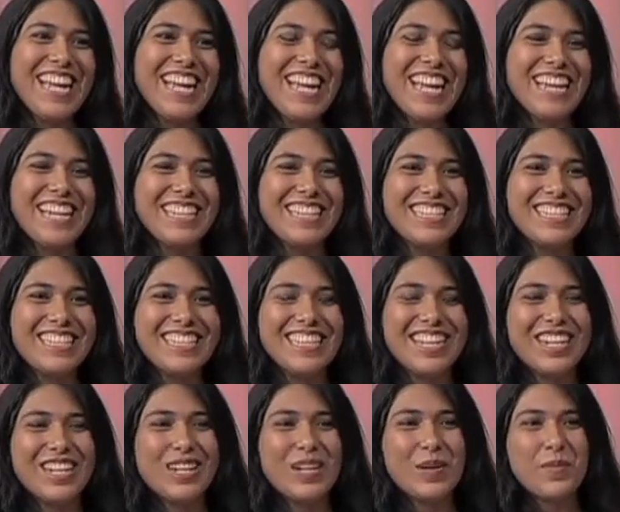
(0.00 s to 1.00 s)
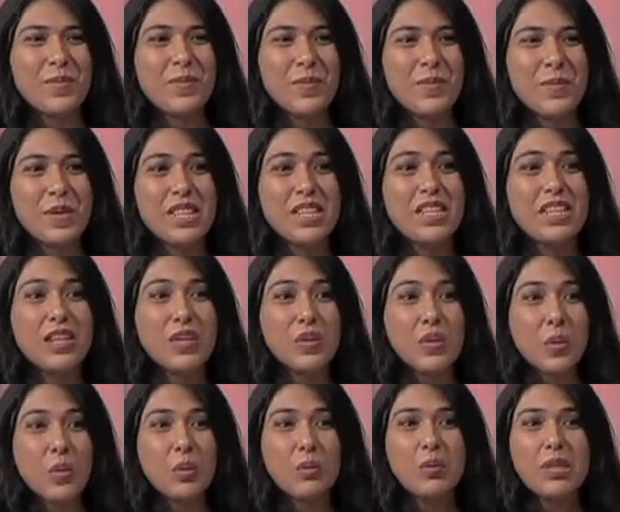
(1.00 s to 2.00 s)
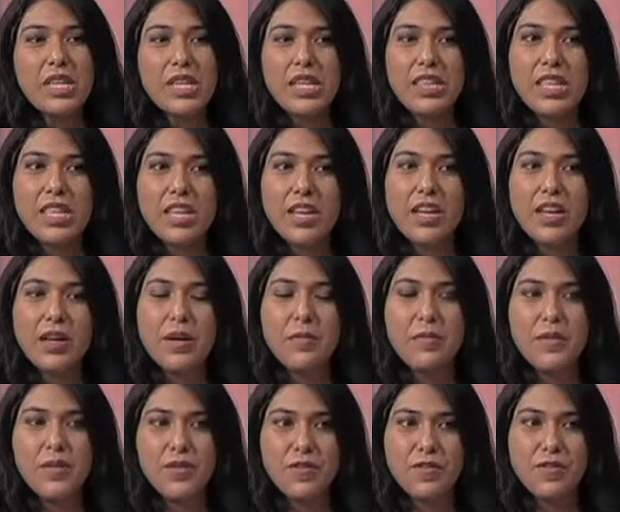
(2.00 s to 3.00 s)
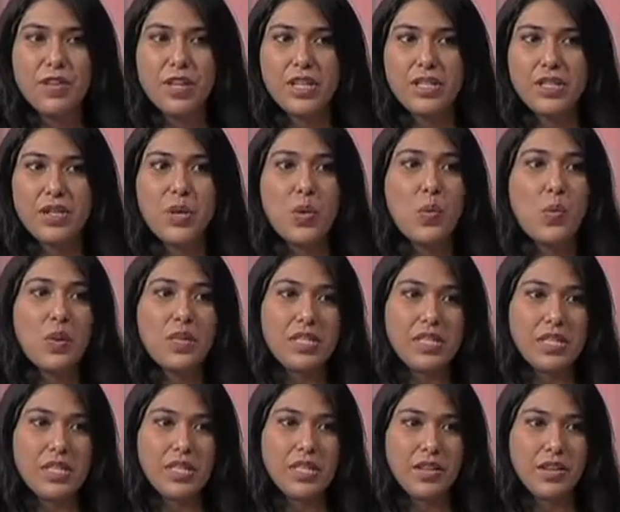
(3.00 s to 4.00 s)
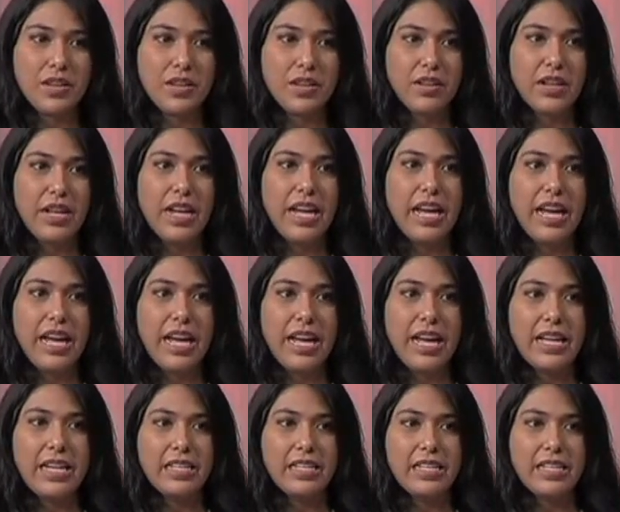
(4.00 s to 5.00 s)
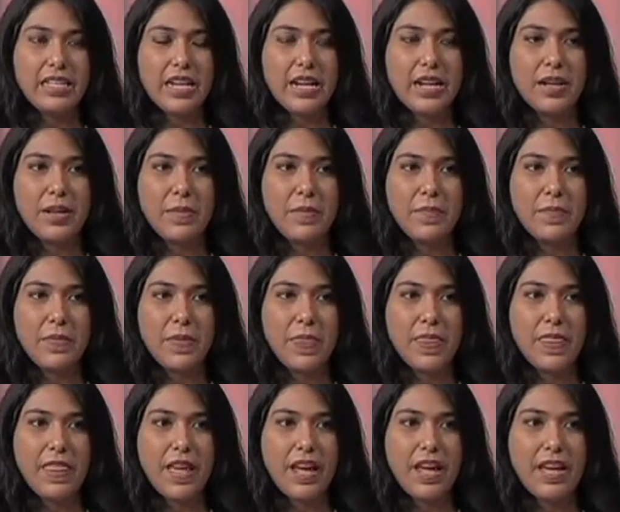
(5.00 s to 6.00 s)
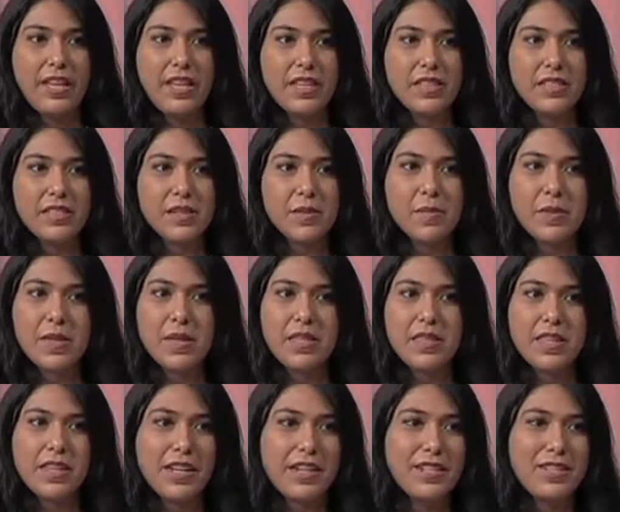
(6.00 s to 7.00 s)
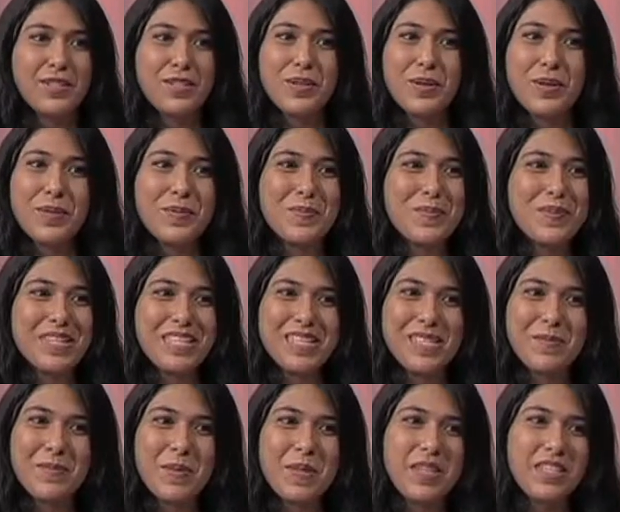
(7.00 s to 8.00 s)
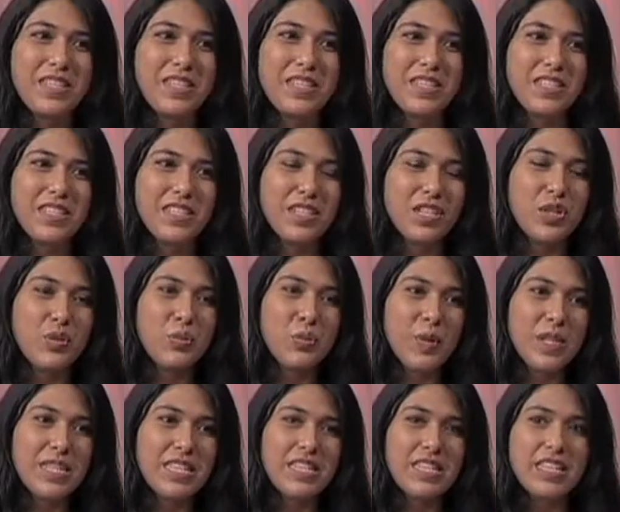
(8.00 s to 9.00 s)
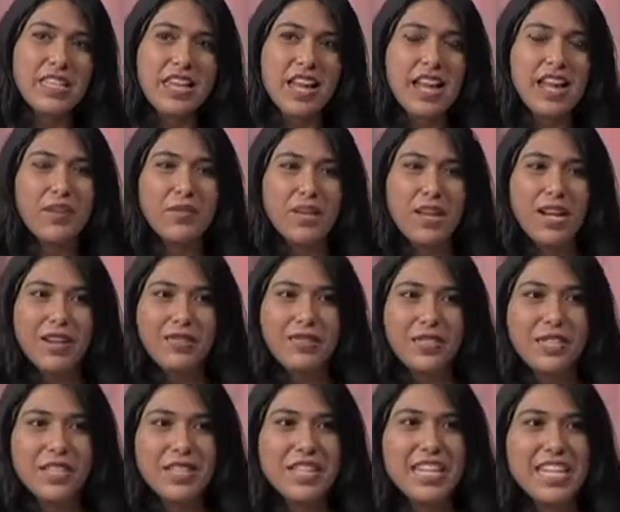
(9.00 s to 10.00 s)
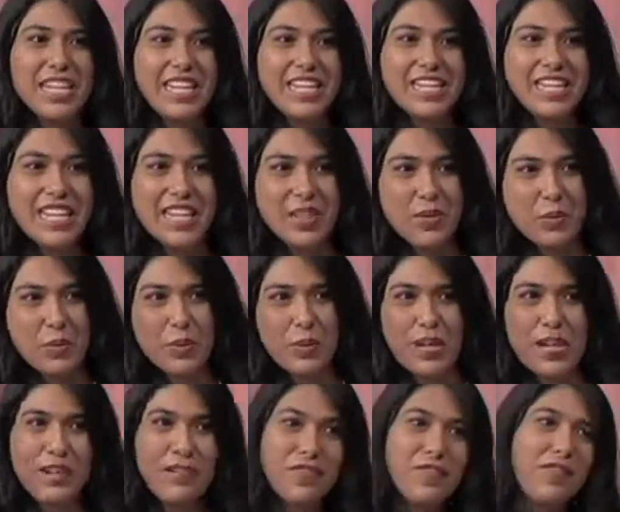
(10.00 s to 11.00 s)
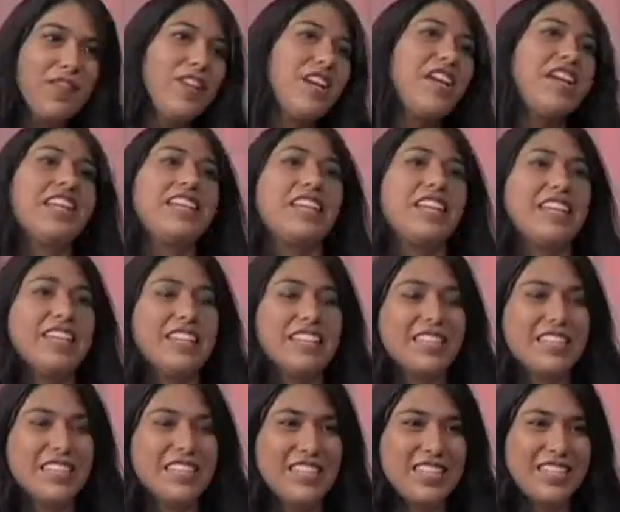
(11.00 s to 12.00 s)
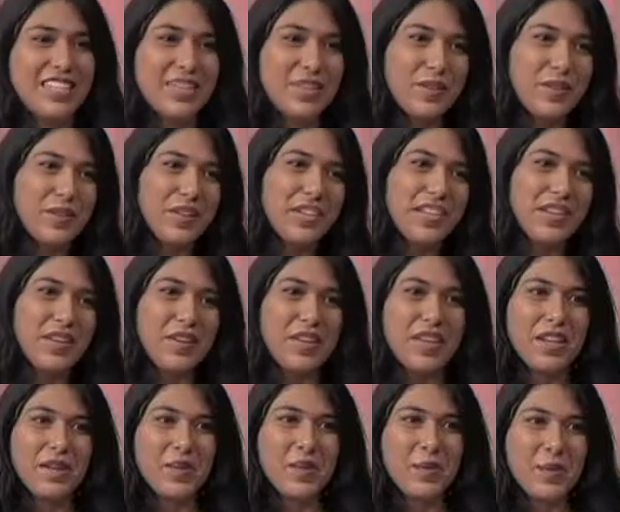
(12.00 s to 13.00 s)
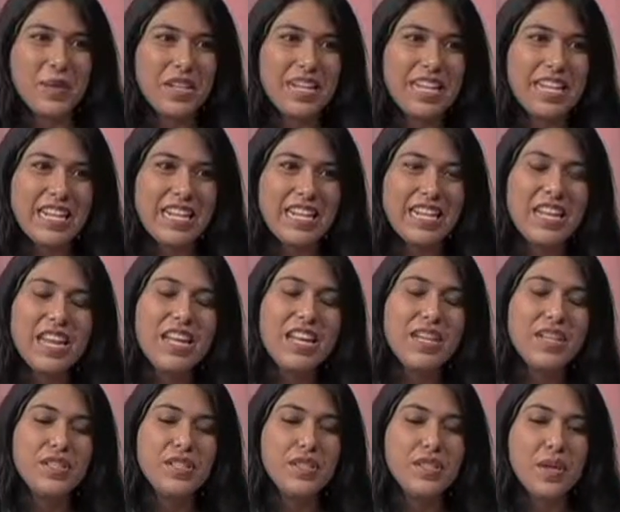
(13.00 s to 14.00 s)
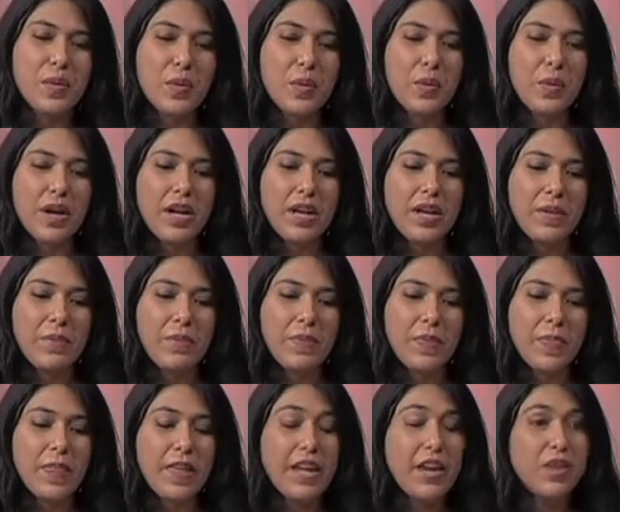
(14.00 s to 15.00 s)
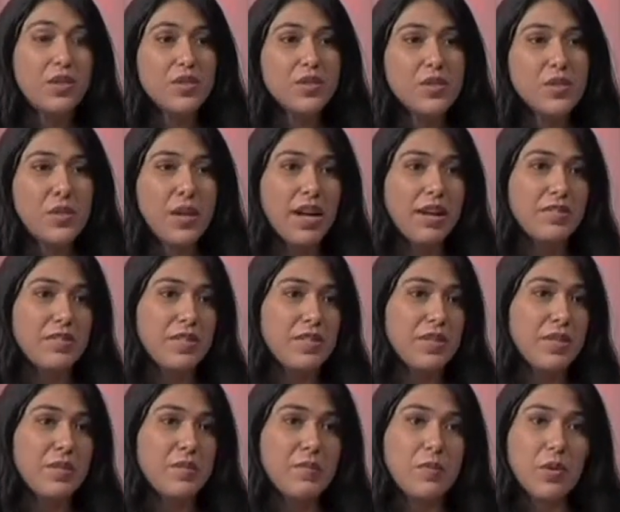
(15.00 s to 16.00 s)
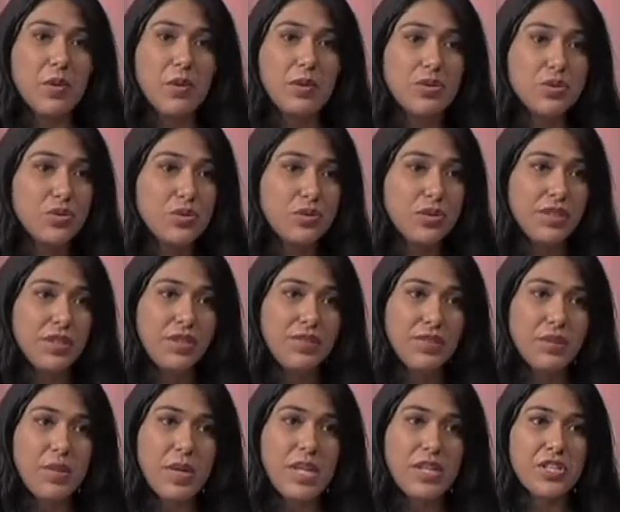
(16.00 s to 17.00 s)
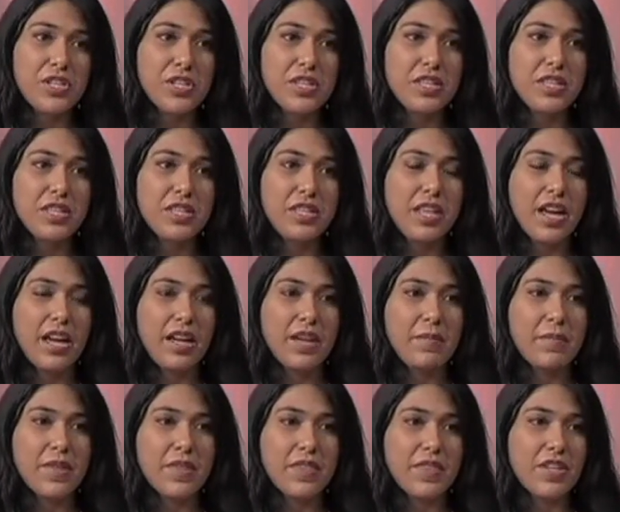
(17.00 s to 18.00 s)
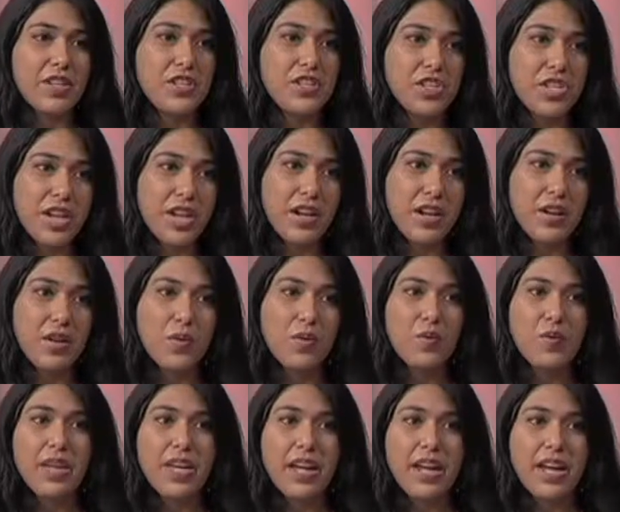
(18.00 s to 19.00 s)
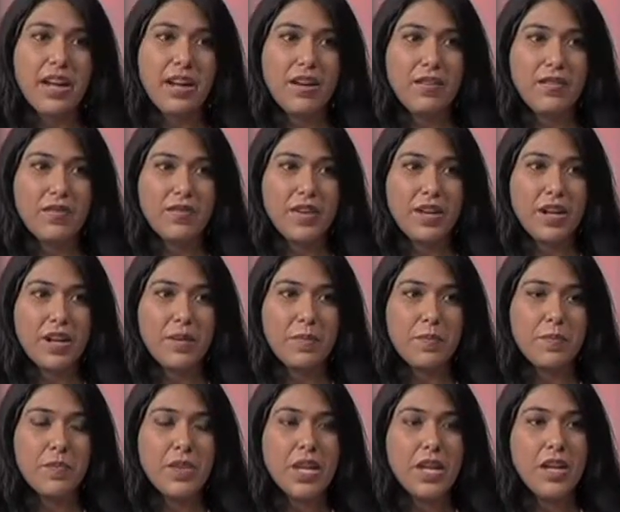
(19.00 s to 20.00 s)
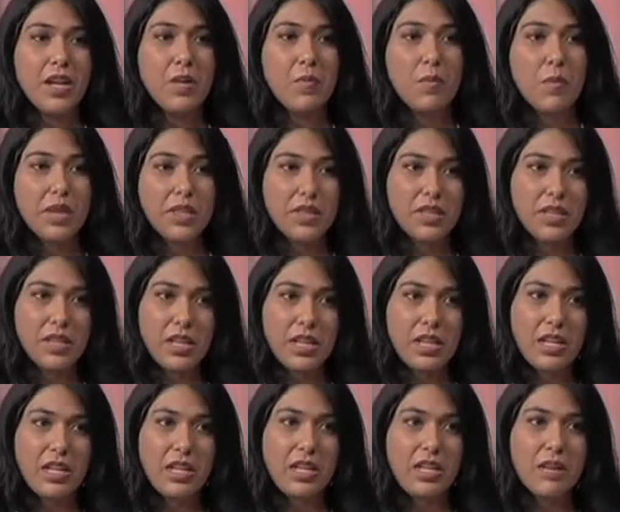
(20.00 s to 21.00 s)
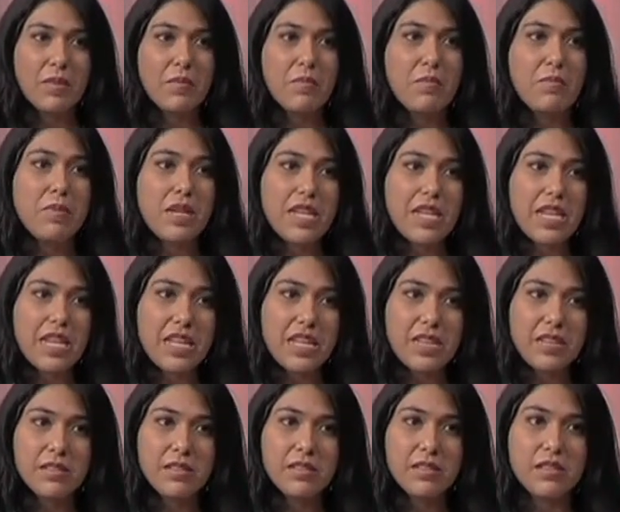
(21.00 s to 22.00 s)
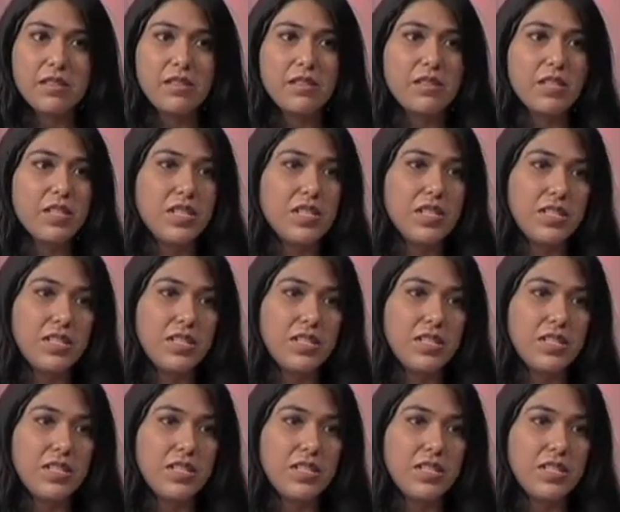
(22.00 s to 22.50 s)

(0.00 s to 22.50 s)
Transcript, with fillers: And um, but normally they come to Fresno once a year. And um, that is something that I don't miss, because it's such a blessing that I don't have to take a plane flight mm-hmm. and, you know, get all that coordinated. So um, they also have some cultural information um, that they share. We have um, monthly meetings to